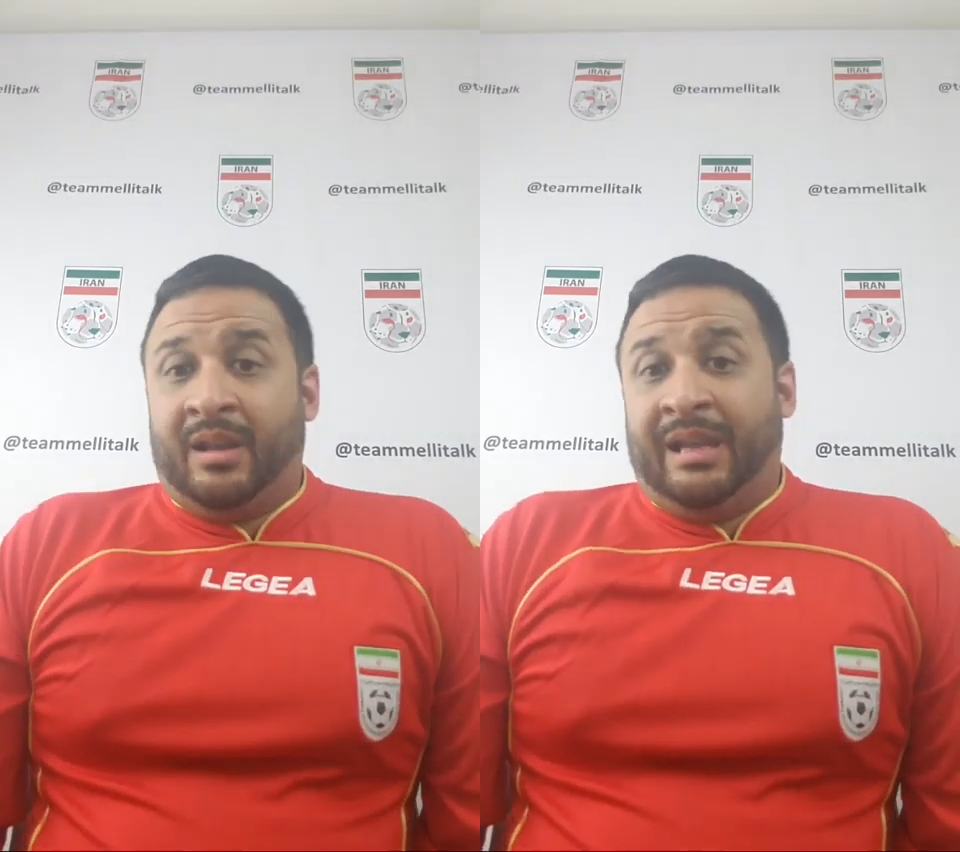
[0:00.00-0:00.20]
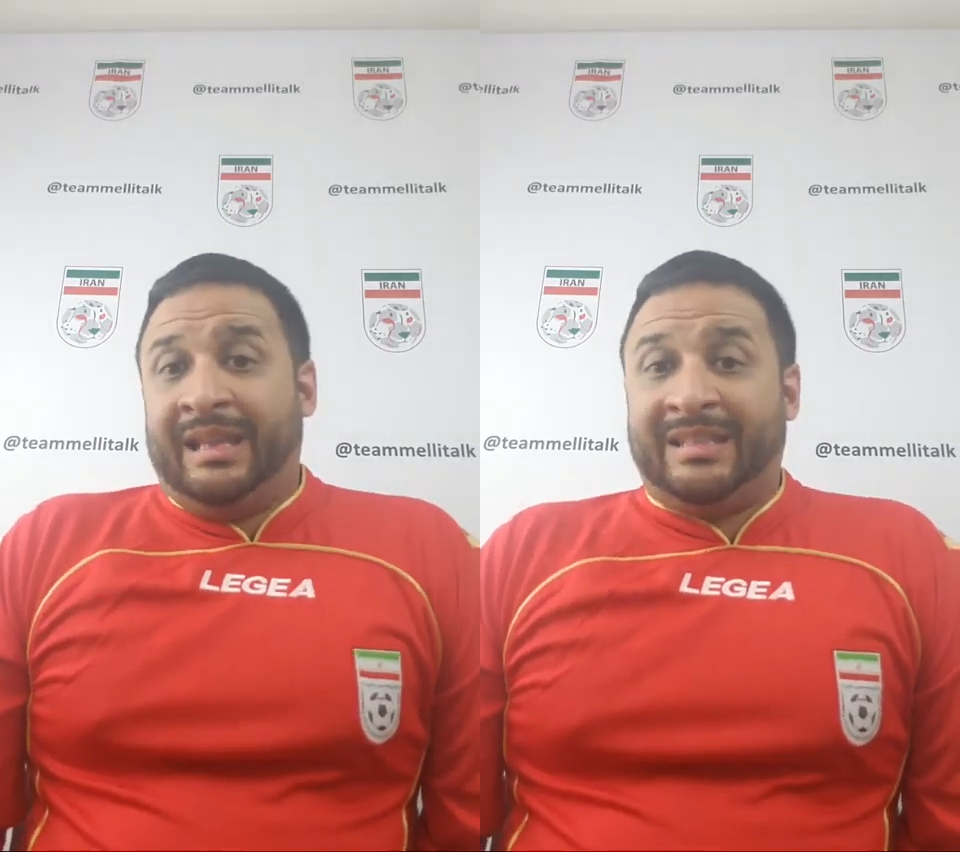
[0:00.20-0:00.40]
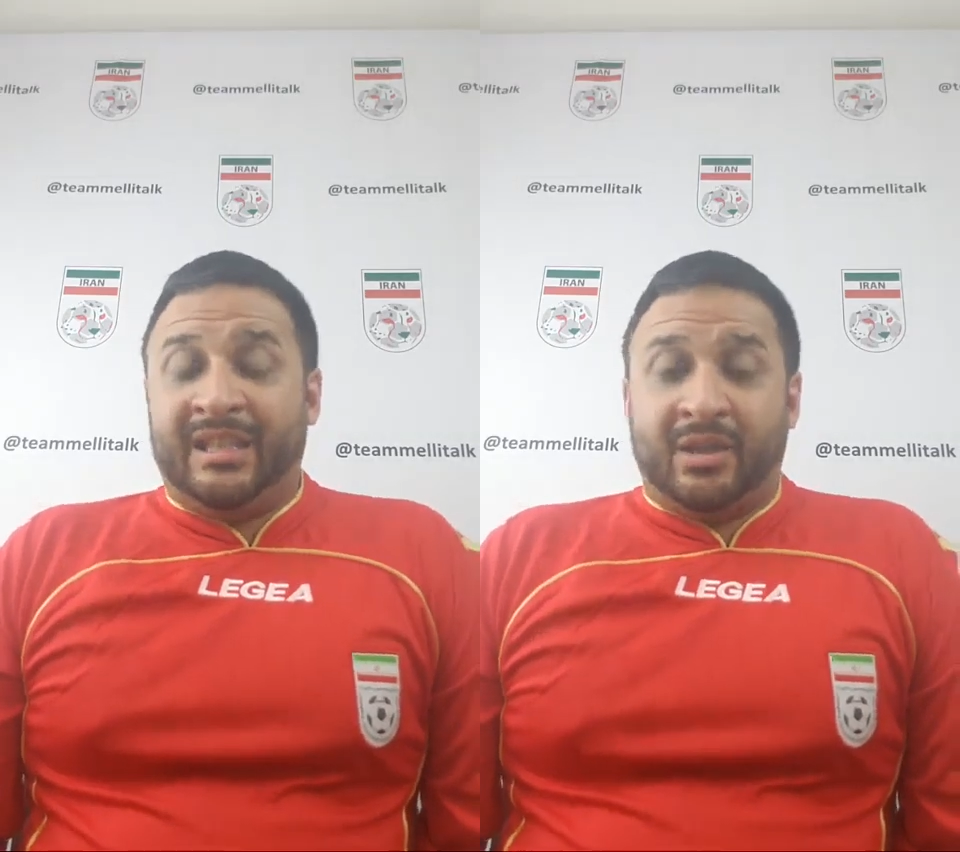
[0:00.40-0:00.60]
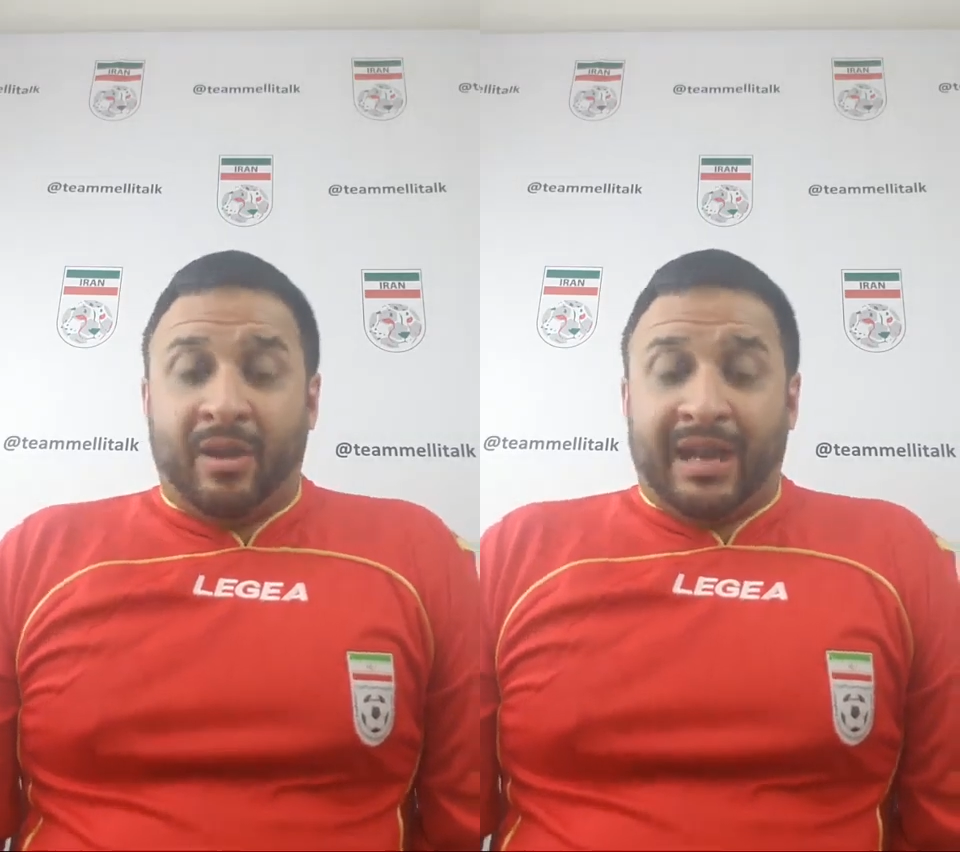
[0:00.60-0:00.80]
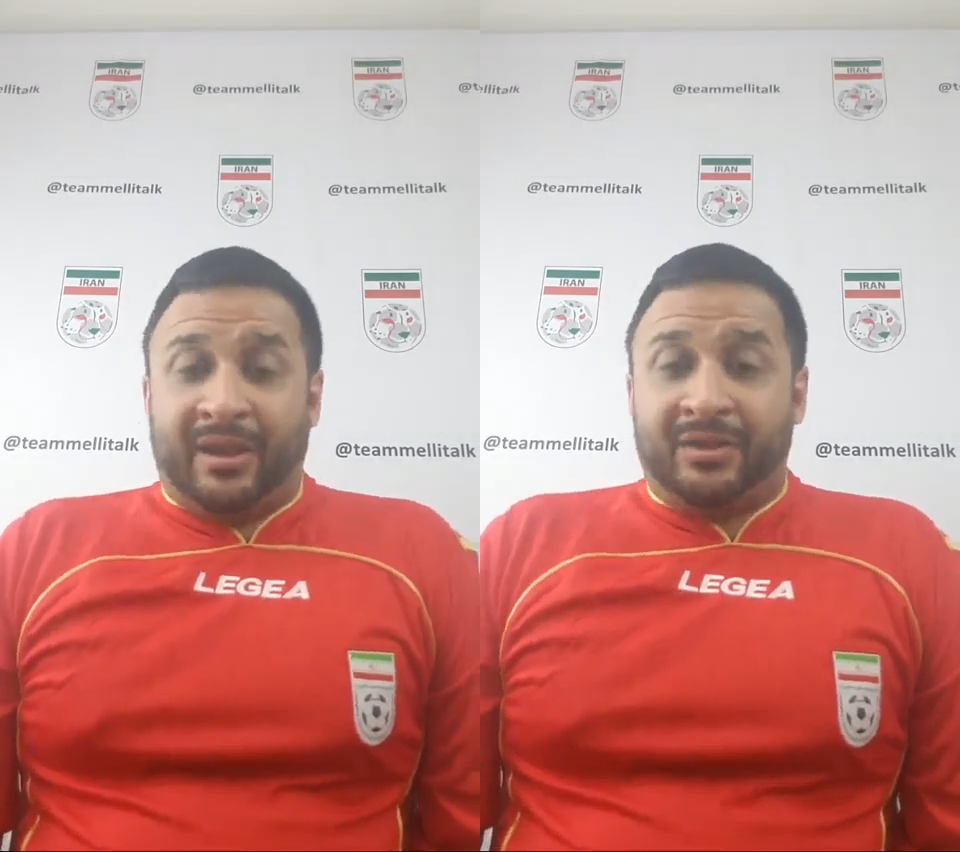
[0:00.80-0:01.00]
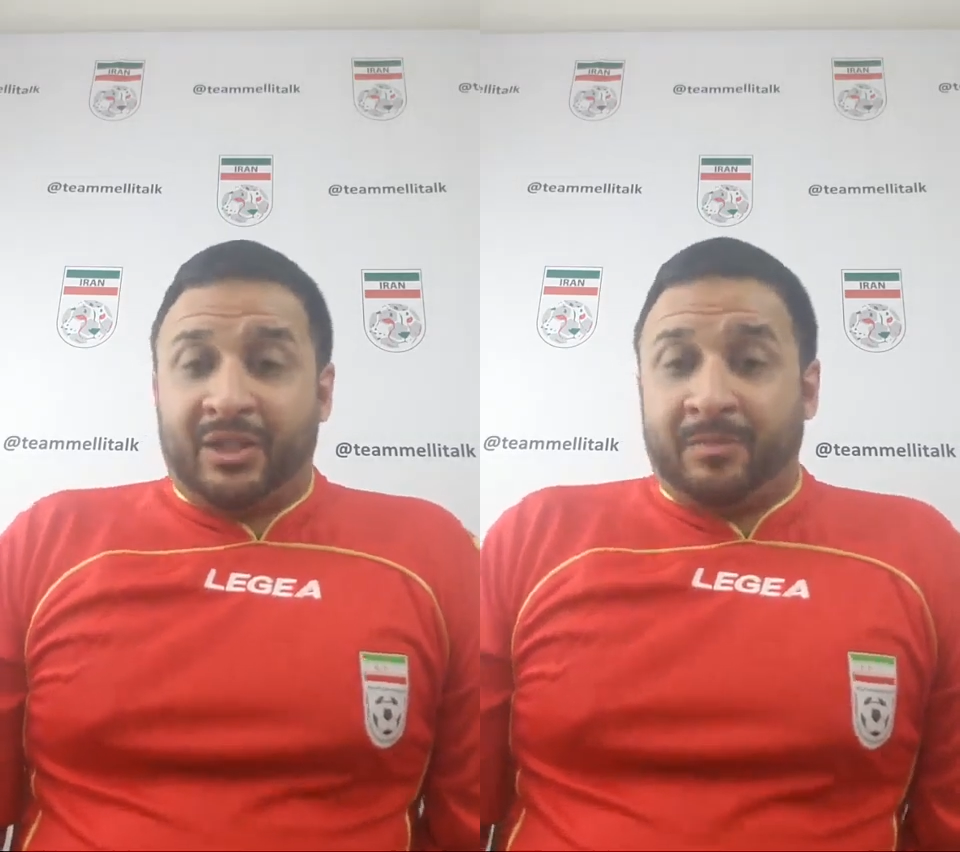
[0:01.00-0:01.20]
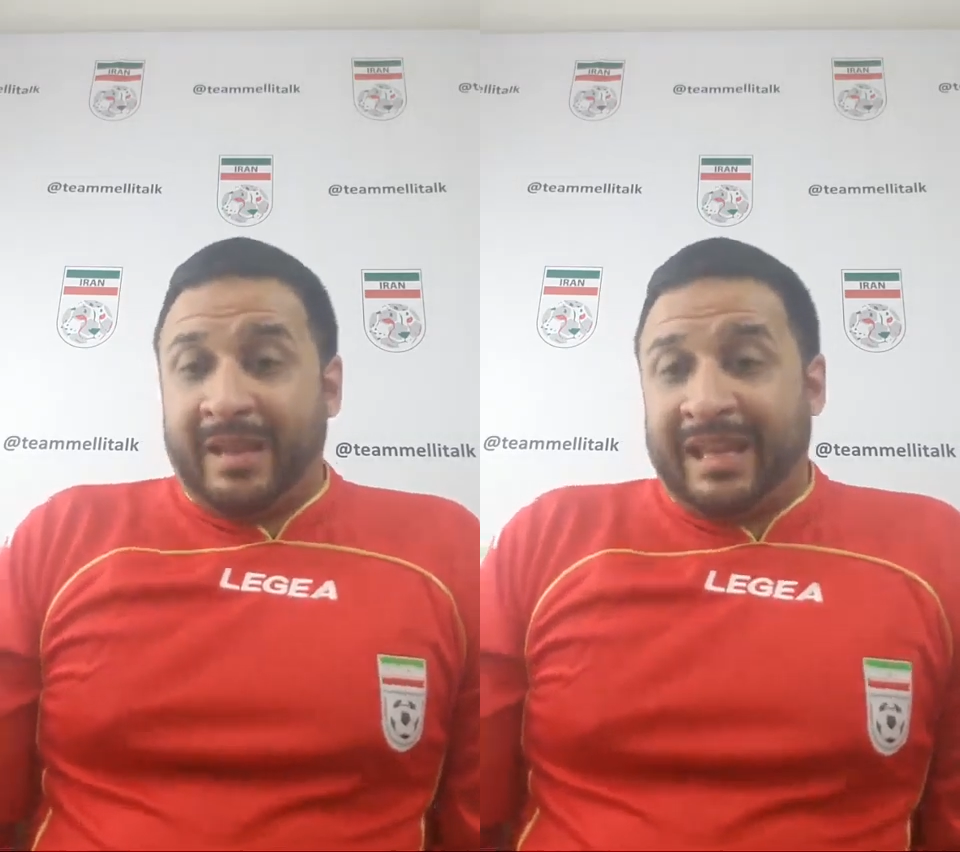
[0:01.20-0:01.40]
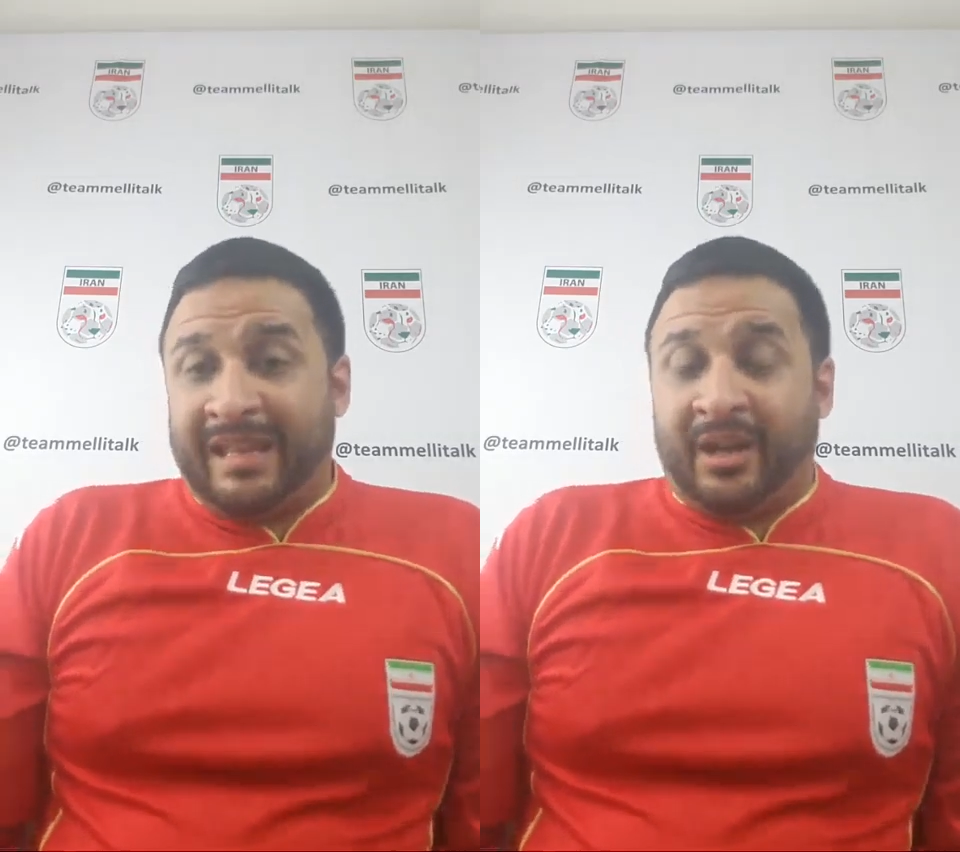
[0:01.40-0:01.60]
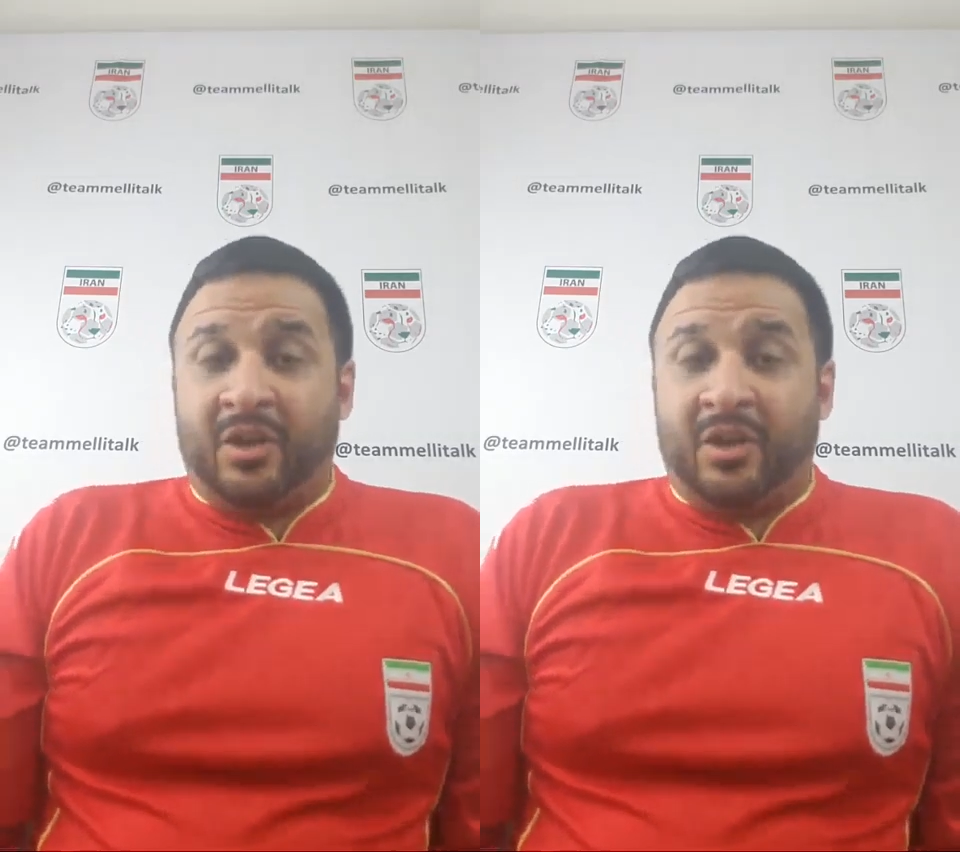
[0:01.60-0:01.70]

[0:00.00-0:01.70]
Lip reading: it's easy right now to speculate